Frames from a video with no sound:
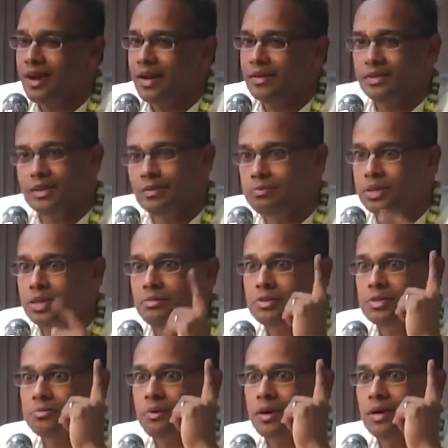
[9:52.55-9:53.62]
And he became
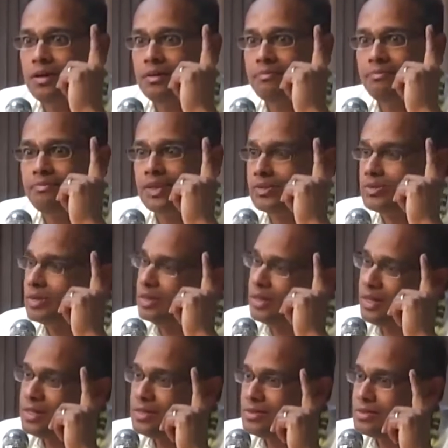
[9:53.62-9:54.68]
inspired. He said,
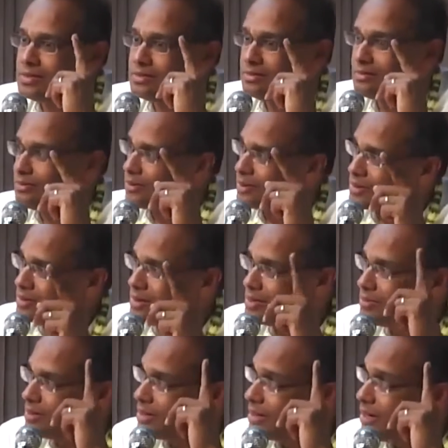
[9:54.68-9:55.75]
yes, Krishna is
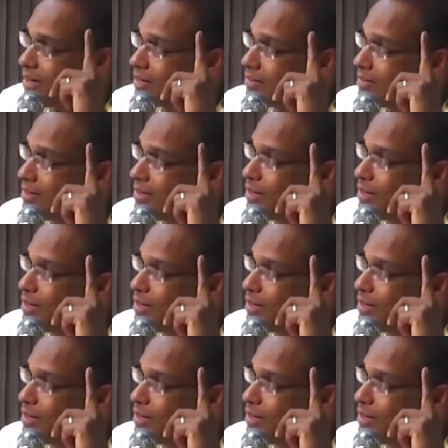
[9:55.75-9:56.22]
very right.